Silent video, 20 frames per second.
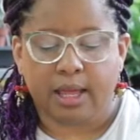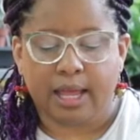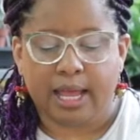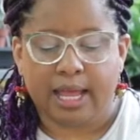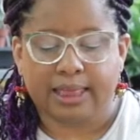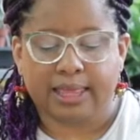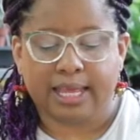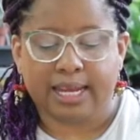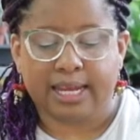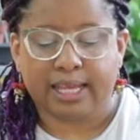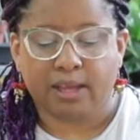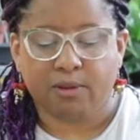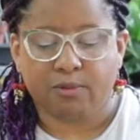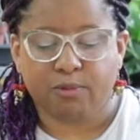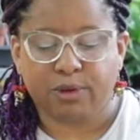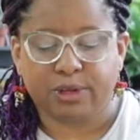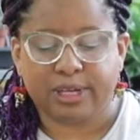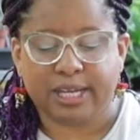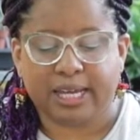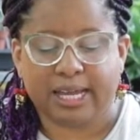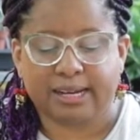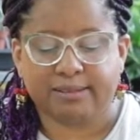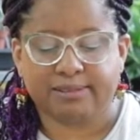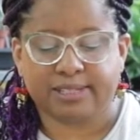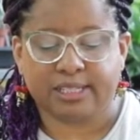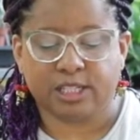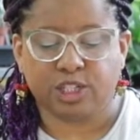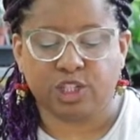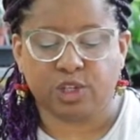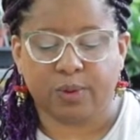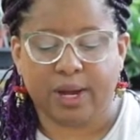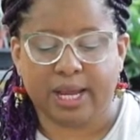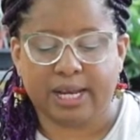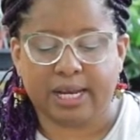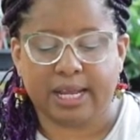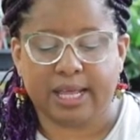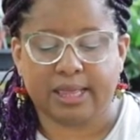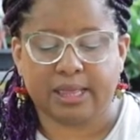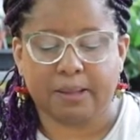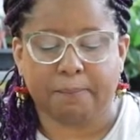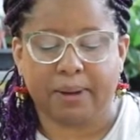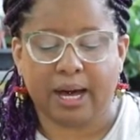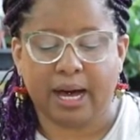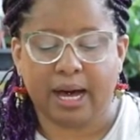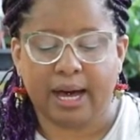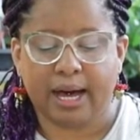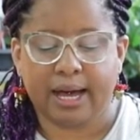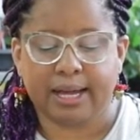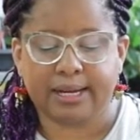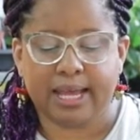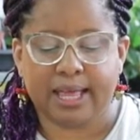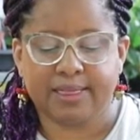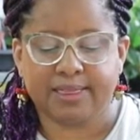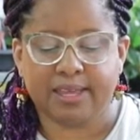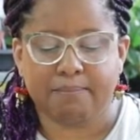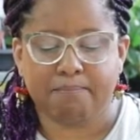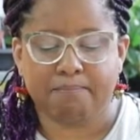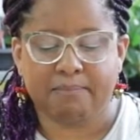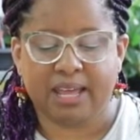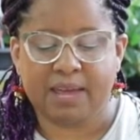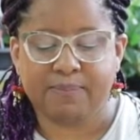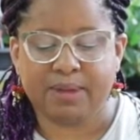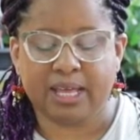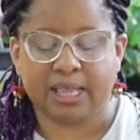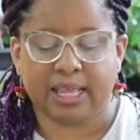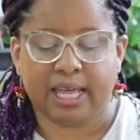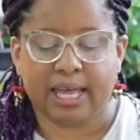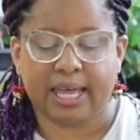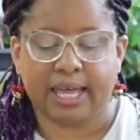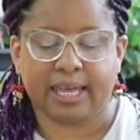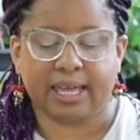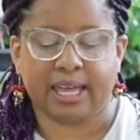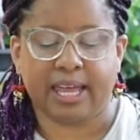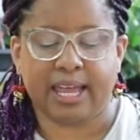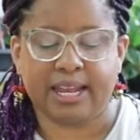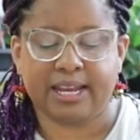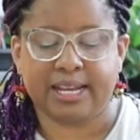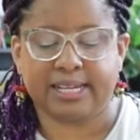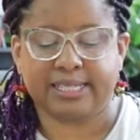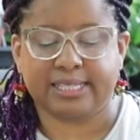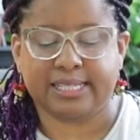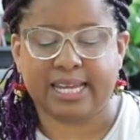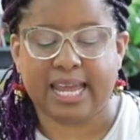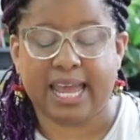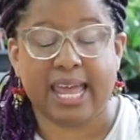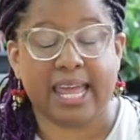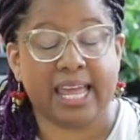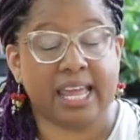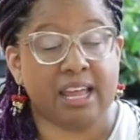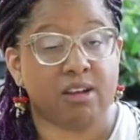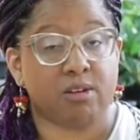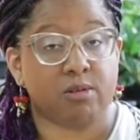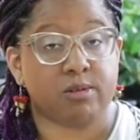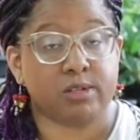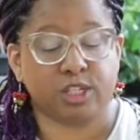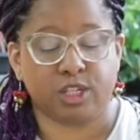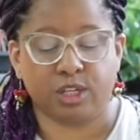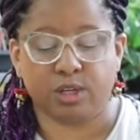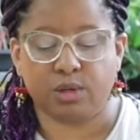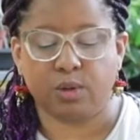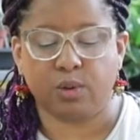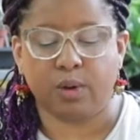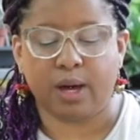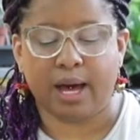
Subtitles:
and let it get really kind of situated in the pot, and then maybe like in a day or two,